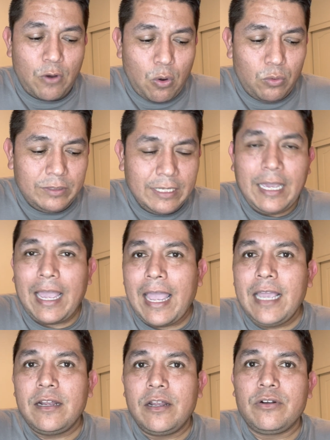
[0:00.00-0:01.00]
only
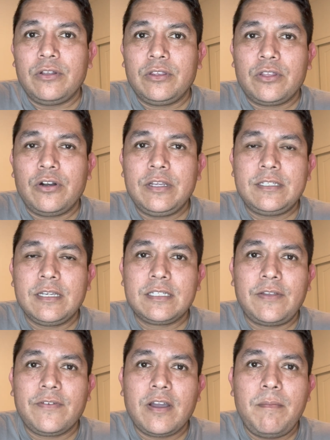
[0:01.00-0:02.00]
836
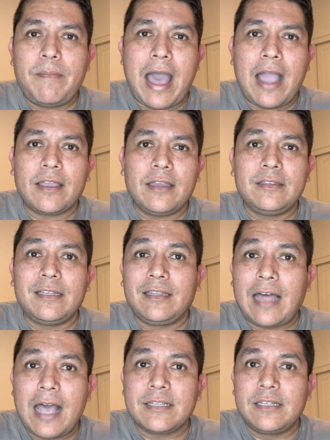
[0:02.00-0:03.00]
have come back in the
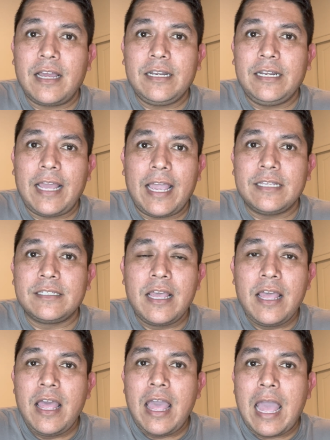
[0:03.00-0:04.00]
last 90 days,
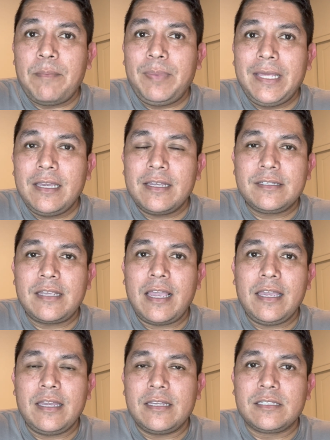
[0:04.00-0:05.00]
and
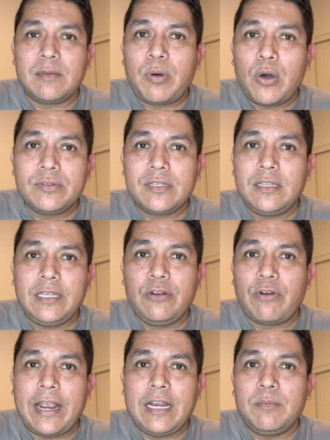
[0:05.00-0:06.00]
PSA is supposedly
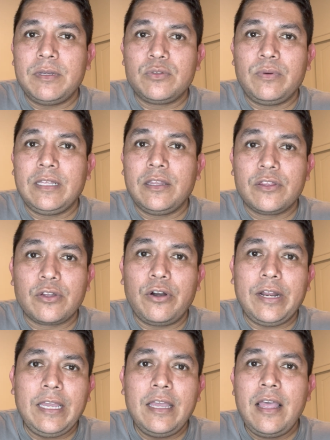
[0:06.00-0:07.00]
grading between
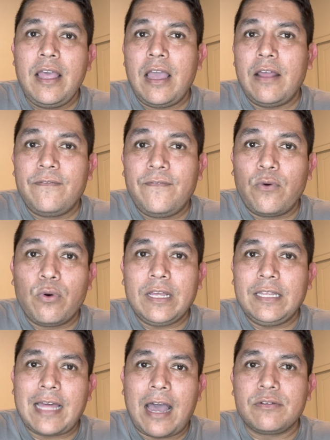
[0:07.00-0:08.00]
30 and
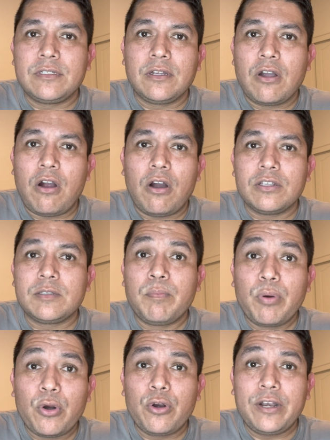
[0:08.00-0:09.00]
40,000 cards
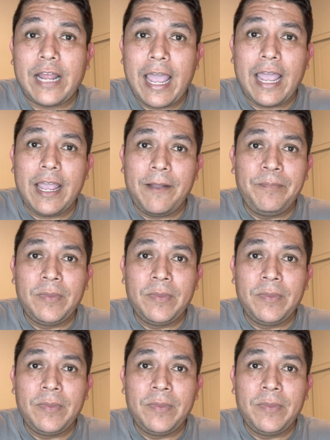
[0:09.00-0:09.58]
per day,